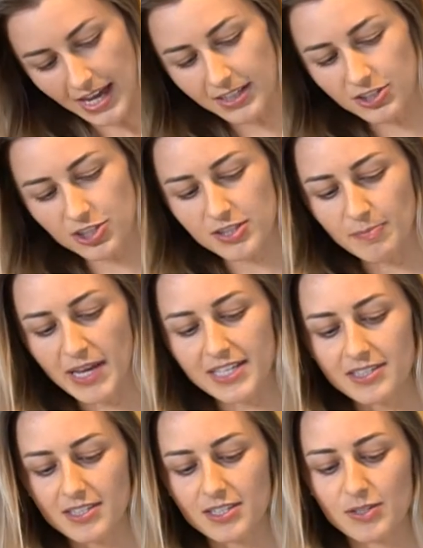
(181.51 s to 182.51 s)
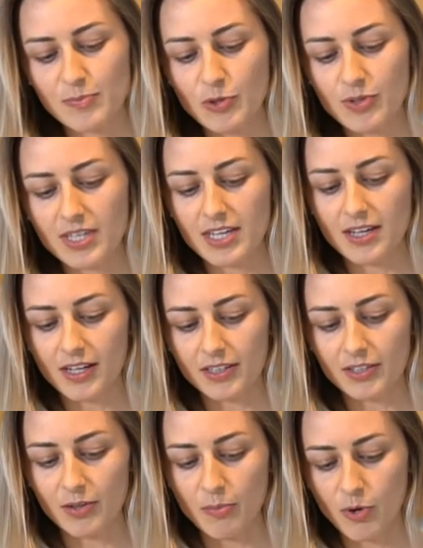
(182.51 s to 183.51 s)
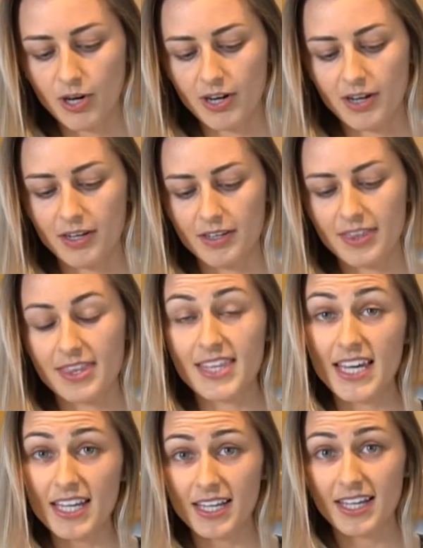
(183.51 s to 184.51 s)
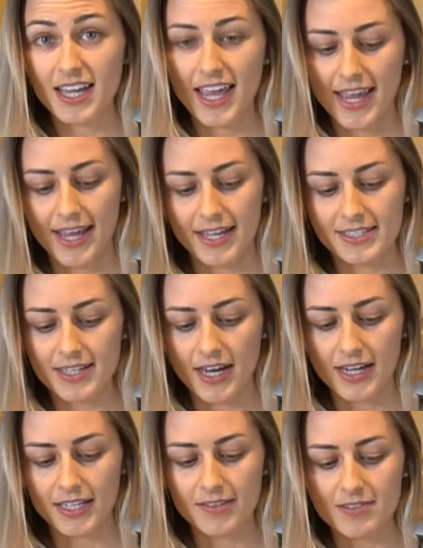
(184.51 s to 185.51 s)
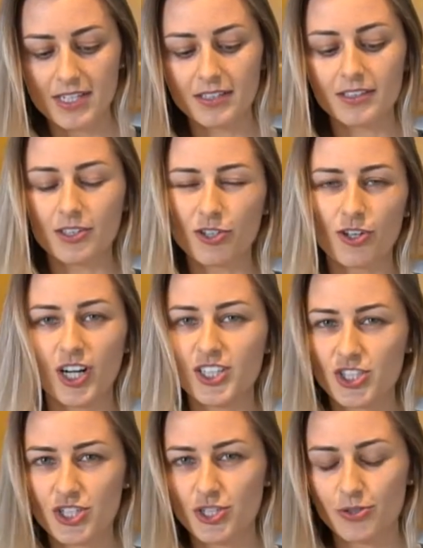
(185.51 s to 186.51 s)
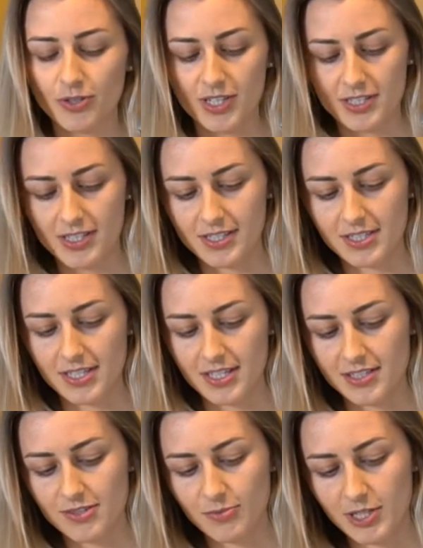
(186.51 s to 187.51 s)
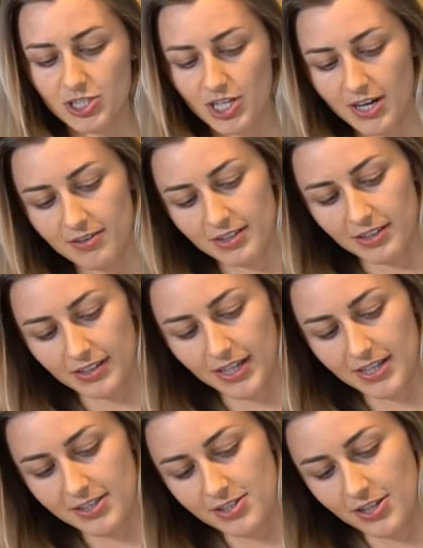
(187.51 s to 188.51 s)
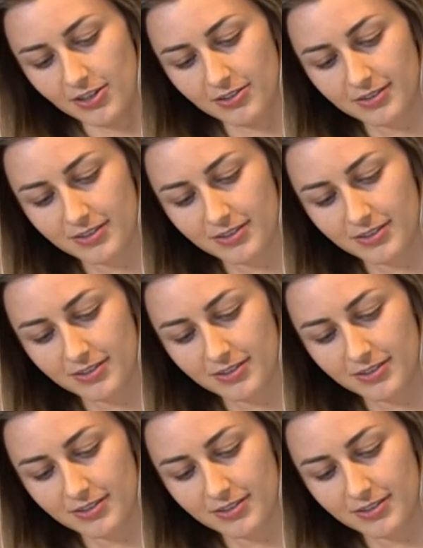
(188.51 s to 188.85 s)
And it just makes the smoothie a little more thick and gives it a little crunch too because of the seeds, which I really like, so.